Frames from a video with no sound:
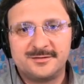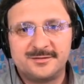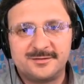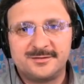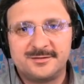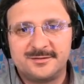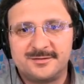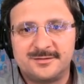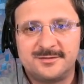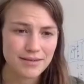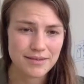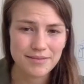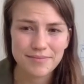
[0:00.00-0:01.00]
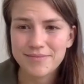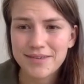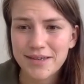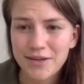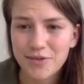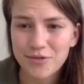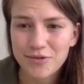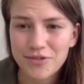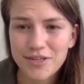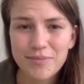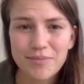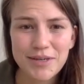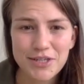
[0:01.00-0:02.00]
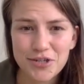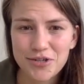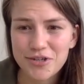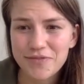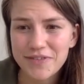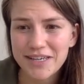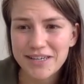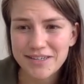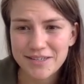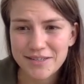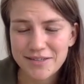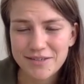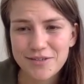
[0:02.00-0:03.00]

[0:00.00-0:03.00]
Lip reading: And how do they make sure of that?